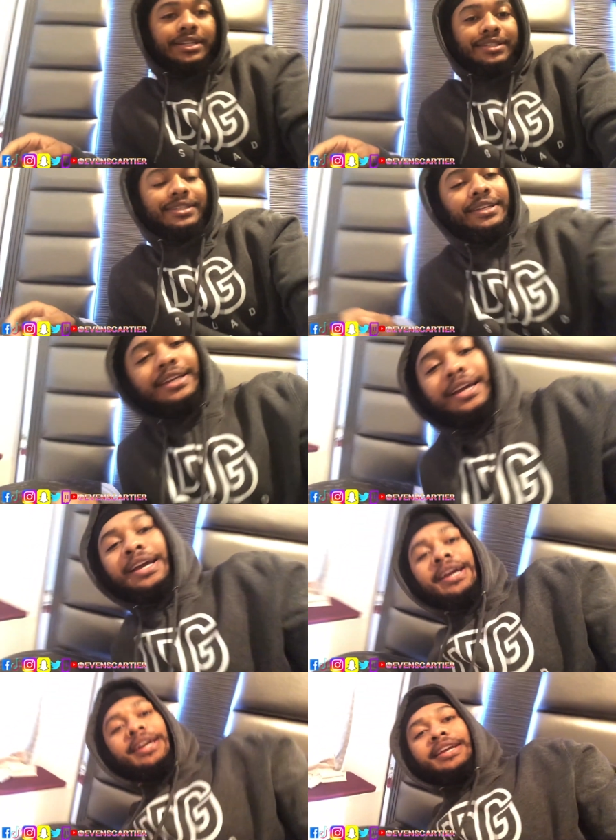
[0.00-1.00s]
see,
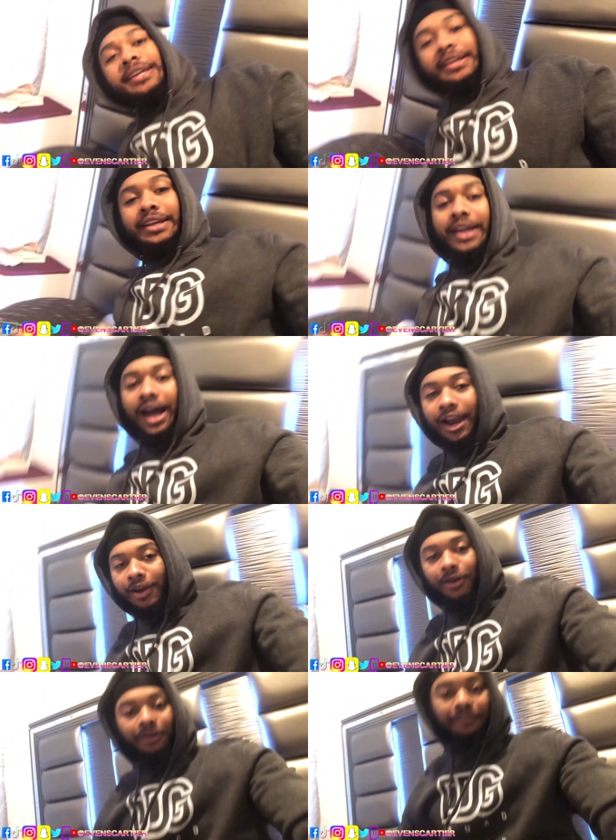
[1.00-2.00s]
I
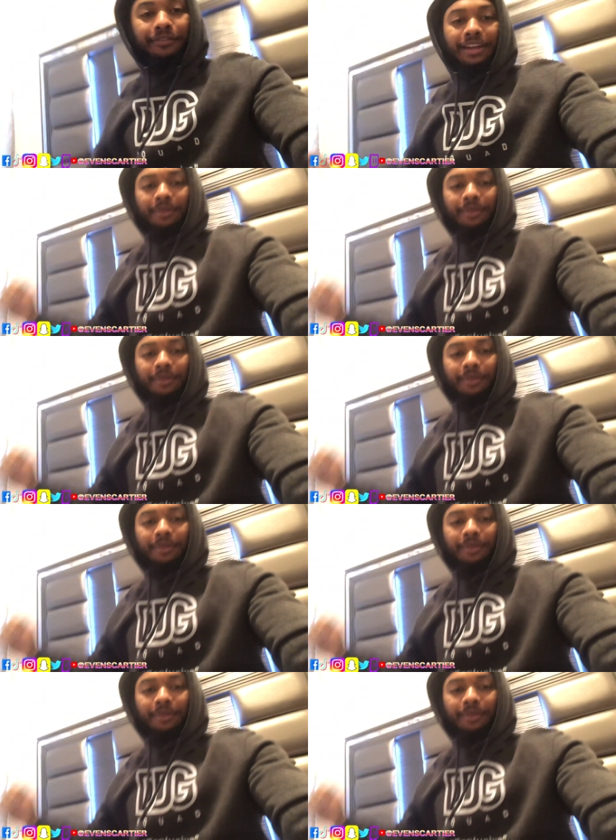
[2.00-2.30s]
love that